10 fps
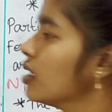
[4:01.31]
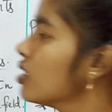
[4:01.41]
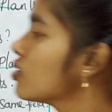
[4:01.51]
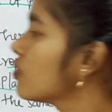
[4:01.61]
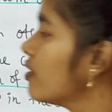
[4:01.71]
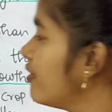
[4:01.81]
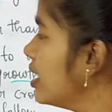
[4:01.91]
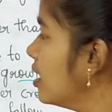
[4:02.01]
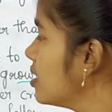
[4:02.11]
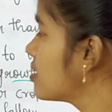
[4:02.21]
So the
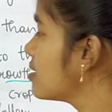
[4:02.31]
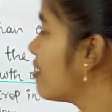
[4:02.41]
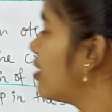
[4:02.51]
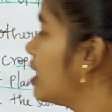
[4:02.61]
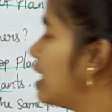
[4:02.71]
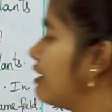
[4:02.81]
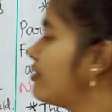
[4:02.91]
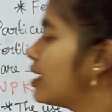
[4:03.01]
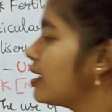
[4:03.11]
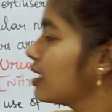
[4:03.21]
field is never left
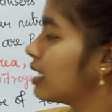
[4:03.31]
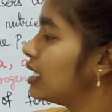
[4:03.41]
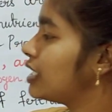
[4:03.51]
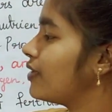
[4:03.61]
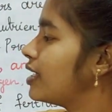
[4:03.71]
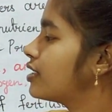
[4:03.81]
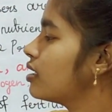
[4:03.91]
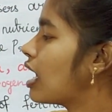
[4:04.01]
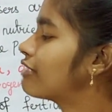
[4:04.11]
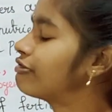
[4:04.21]
uncultivated
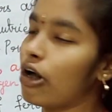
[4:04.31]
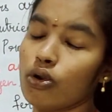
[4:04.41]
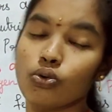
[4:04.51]
or fallow.